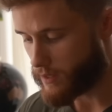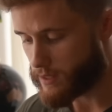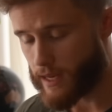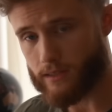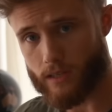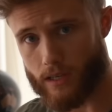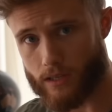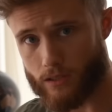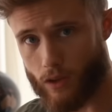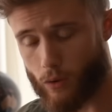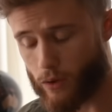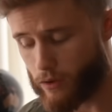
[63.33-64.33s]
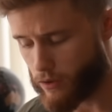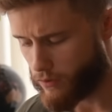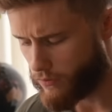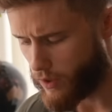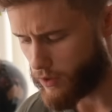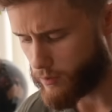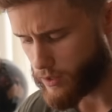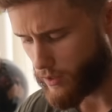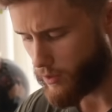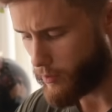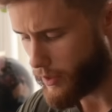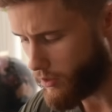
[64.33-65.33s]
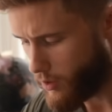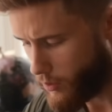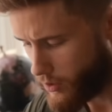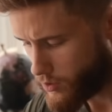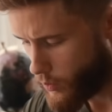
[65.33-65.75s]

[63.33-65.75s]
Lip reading: Intensity is lowered, volume is a little bit lower as